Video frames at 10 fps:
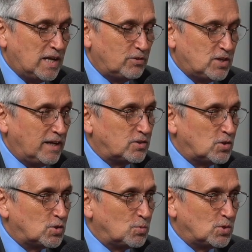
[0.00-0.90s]

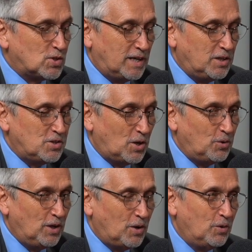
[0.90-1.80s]
Texas was San
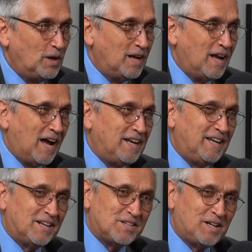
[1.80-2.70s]
Antonio, and he
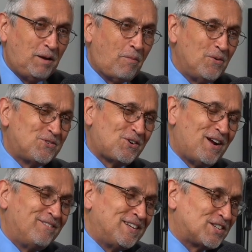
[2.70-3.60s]
had to keep on
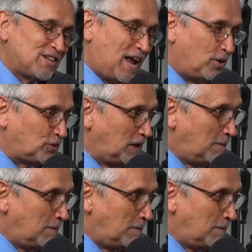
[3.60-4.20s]
driving south.